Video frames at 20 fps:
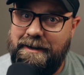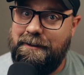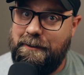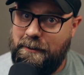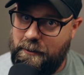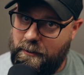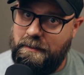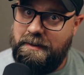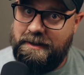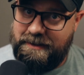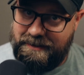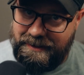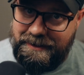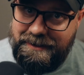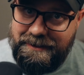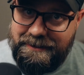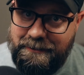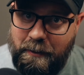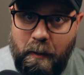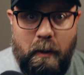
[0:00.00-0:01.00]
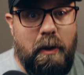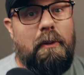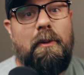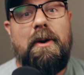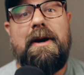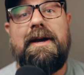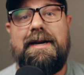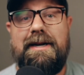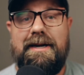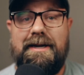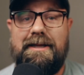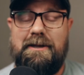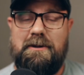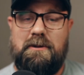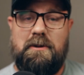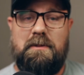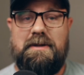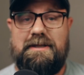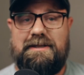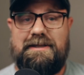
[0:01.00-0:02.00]
local business or working in a
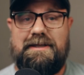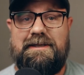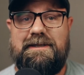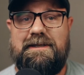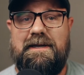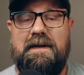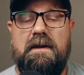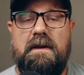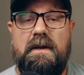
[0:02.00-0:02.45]
local business,